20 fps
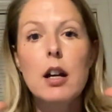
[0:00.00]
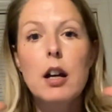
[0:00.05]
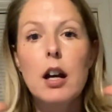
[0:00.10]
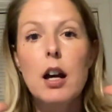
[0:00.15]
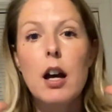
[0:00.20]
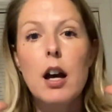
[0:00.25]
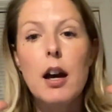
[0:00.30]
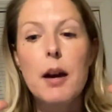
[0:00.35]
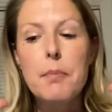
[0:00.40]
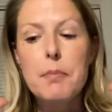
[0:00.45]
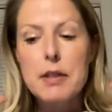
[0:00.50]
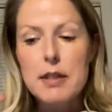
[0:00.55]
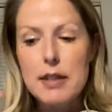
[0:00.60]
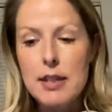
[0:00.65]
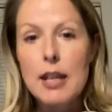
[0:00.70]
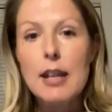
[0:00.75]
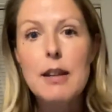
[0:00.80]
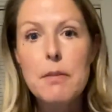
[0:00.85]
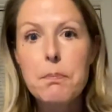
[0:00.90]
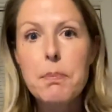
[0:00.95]
um,
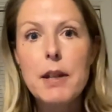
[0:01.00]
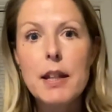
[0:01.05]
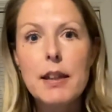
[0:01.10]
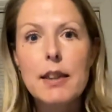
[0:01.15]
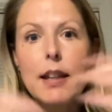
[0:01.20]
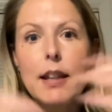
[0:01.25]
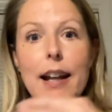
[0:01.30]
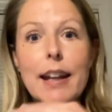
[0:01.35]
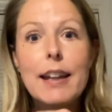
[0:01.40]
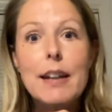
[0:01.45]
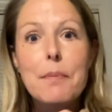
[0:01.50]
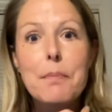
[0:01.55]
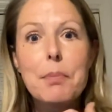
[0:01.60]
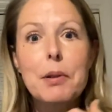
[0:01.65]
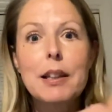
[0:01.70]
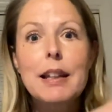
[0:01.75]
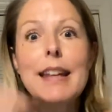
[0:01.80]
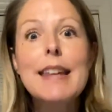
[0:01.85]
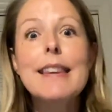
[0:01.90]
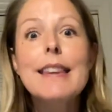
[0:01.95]
tidbit that I
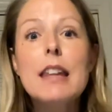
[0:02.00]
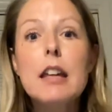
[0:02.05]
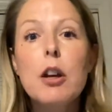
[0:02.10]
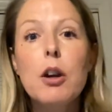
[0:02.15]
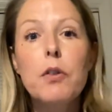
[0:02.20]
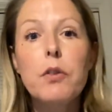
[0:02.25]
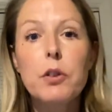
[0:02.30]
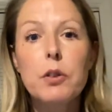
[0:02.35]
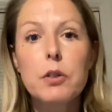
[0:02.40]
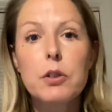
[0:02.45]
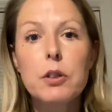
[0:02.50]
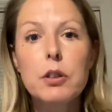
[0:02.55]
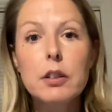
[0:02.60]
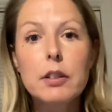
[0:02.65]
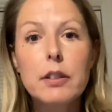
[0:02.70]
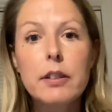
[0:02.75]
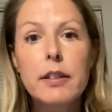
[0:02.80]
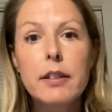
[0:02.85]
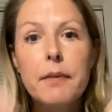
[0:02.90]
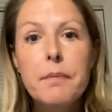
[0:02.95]
completely
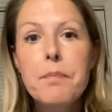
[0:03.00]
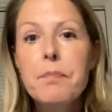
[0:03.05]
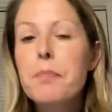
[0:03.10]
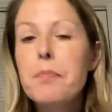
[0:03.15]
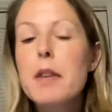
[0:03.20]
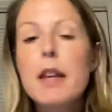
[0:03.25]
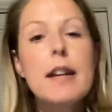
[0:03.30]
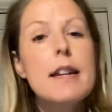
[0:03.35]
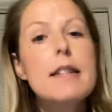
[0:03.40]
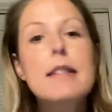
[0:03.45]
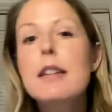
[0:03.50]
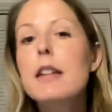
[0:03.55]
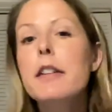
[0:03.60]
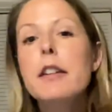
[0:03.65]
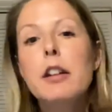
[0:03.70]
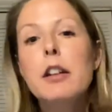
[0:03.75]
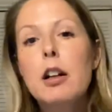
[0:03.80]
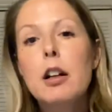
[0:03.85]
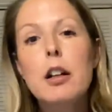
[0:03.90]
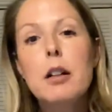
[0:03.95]
overlooked didn't
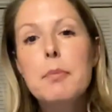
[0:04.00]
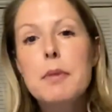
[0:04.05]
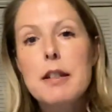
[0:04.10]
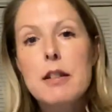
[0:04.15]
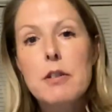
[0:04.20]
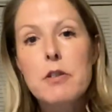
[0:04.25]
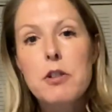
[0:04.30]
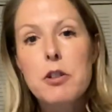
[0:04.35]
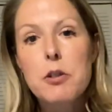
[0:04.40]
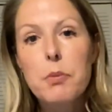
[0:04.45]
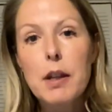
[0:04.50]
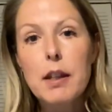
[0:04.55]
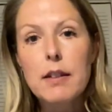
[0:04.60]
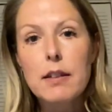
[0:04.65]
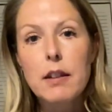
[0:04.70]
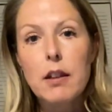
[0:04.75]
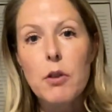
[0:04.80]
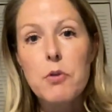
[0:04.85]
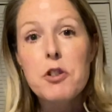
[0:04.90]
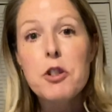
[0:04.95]
occur to me till two weeks
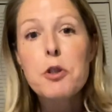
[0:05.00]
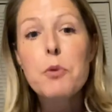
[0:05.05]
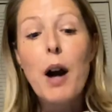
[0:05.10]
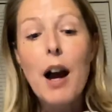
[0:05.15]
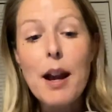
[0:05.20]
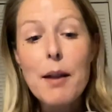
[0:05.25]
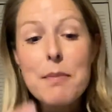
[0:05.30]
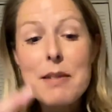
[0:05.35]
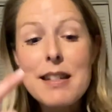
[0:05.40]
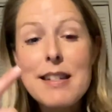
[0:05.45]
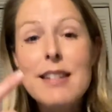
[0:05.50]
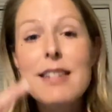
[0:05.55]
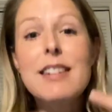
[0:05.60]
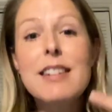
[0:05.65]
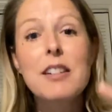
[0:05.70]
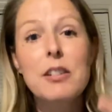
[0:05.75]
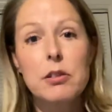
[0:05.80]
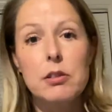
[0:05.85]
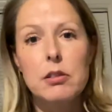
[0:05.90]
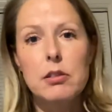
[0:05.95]
ago. So I'm
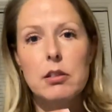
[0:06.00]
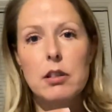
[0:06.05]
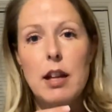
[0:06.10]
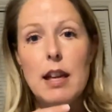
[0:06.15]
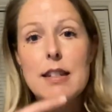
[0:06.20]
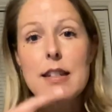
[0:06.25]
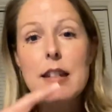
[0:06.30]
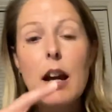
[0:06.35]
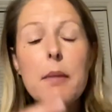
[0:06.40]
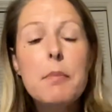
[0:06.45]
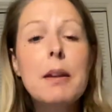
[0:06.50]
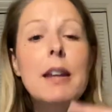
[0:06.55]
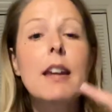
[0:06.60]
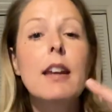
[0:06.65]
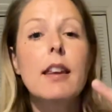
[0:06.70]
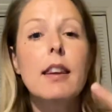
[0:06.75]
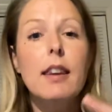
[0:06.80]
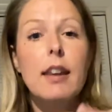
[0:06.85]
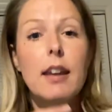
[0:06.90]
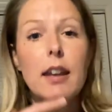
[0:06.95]
still, as I'm
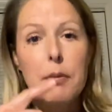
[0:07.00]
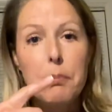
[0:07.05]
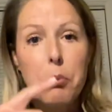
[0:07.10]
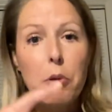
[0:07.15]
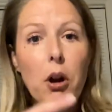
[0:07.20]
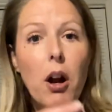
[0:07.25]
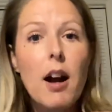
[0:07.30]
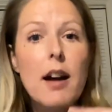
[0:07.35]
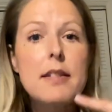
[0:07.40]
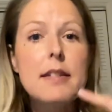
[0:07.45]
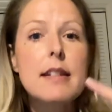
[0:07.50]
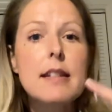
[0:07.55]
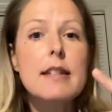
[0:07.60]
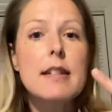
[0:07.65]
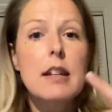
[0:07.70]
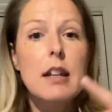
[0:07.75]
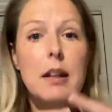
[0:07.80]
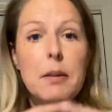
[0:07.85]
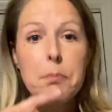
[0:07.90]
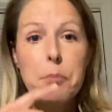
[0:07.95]
healing and
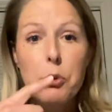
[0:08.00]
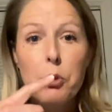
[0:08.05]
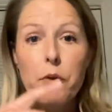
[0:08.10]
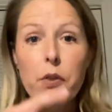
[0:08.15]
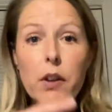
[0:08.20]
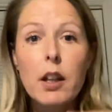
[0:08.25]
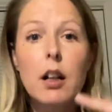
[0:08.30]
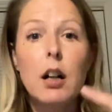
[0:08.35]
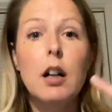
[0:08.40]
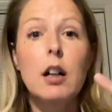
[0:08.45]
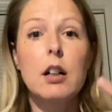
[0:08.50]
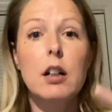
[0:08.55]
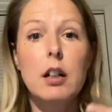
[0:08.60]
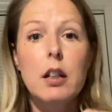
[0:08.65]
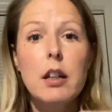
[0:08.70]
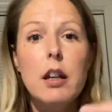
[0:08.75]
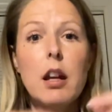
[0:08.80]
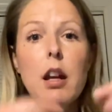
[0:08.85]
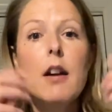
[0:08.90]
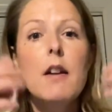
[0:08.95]
processing and moving
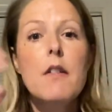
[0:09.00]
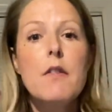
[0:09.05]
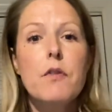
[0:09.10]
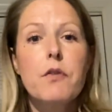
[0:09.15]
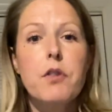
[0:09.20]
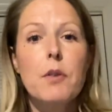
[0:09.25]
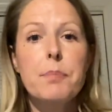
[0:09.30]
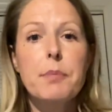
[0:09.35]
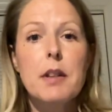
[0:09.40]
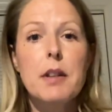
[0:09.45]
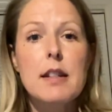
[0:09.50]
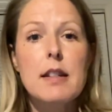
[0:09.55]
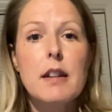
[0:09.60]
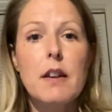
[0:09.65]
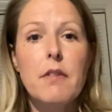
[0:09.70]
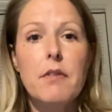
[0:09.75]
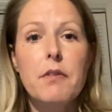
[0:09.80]
on from these,